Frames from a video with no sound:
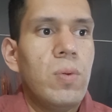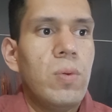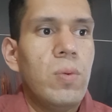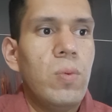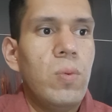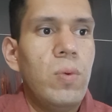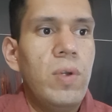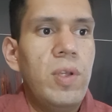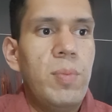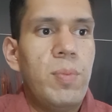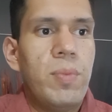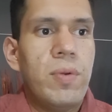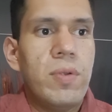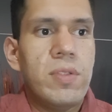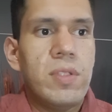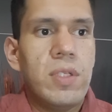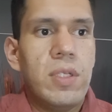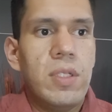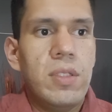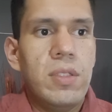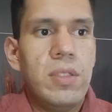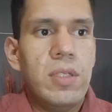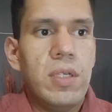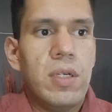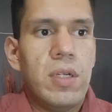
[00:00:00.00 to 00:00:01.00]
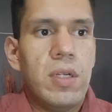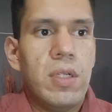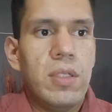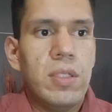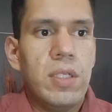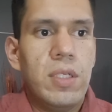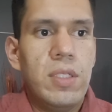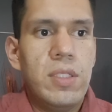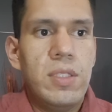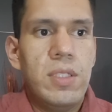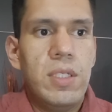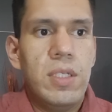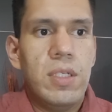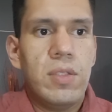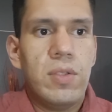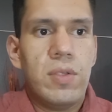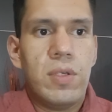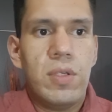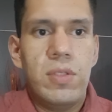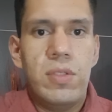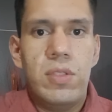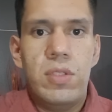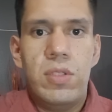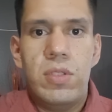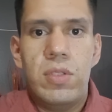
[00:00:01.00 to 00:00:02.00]
we present the characteristic
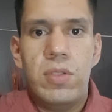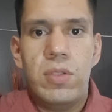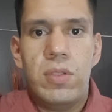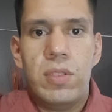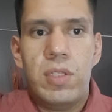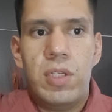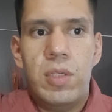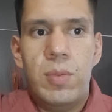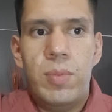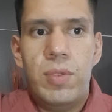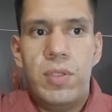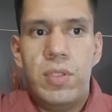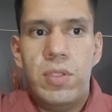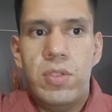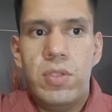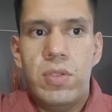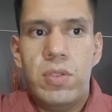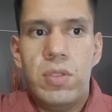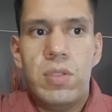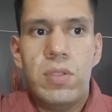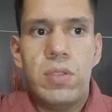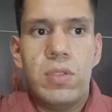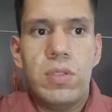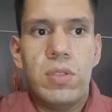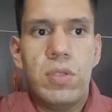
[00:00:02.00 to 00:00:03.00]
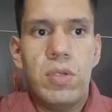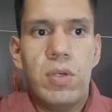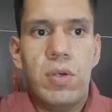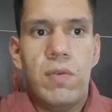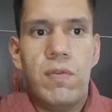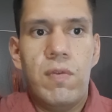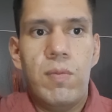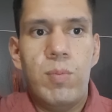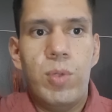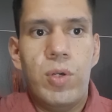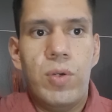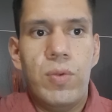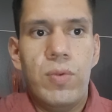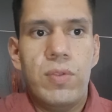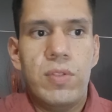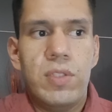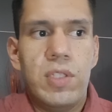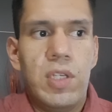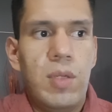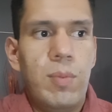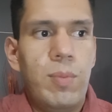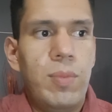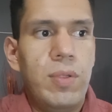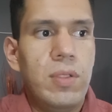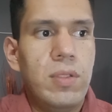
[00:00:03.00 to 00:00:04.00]
transition temperatures of both
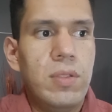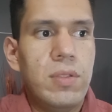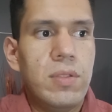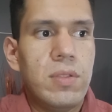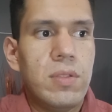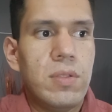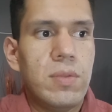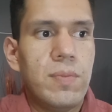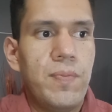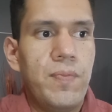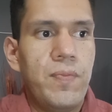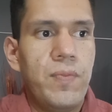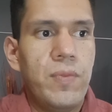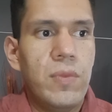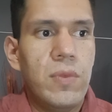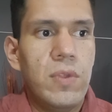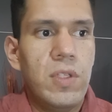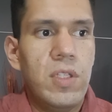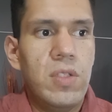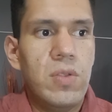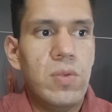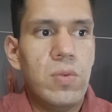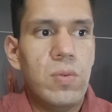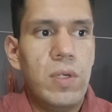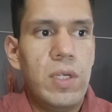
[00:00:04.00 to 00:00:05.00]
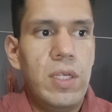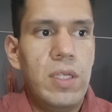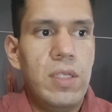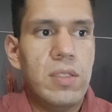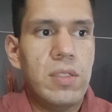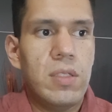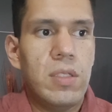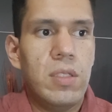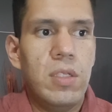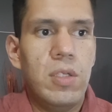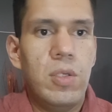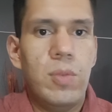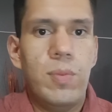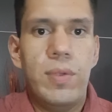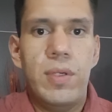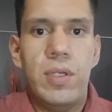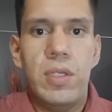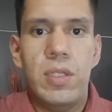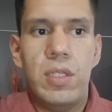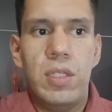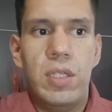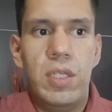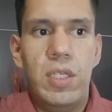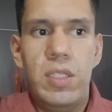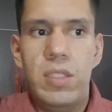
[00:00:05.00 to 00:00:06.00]
samples. This way is a little
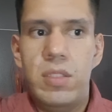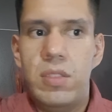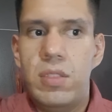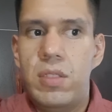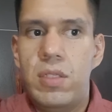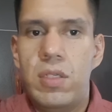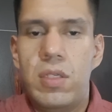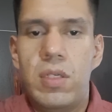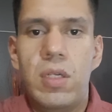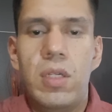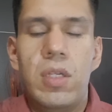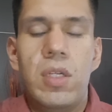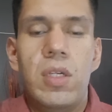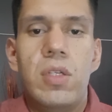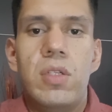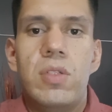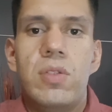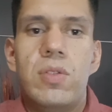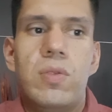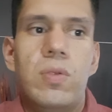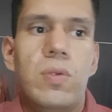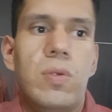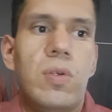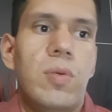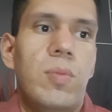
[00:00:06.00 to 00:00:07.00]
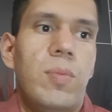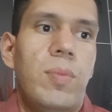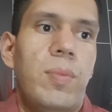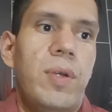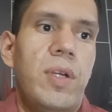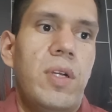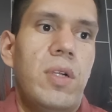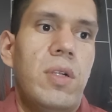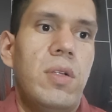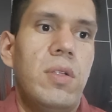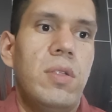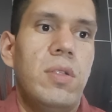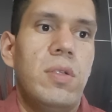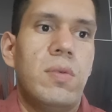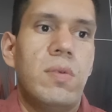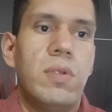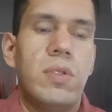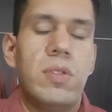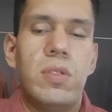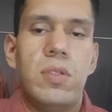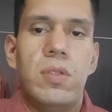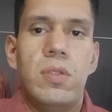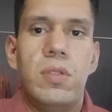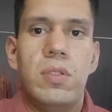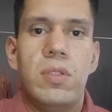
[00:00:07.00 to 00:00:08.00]
bit easier to compare the
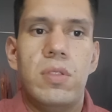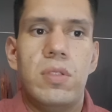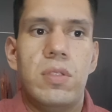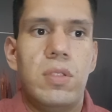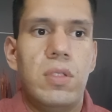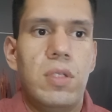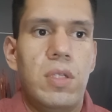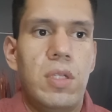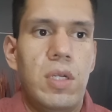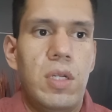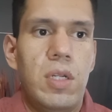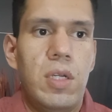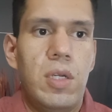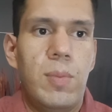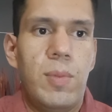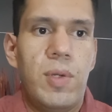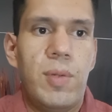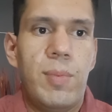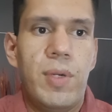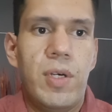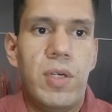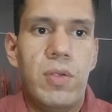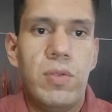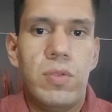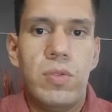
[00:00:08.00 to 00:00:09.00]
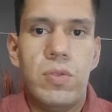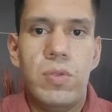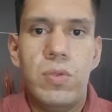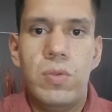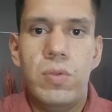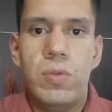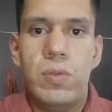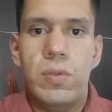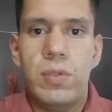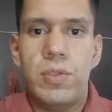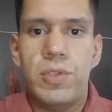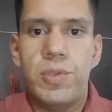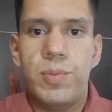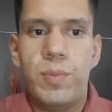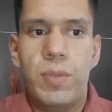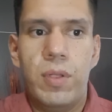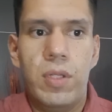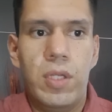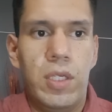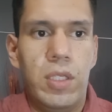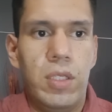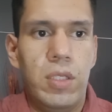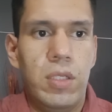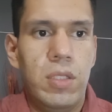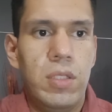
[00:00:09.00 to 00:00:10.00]
results that I'm about to
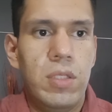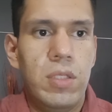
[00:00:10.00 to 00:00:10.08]
explain.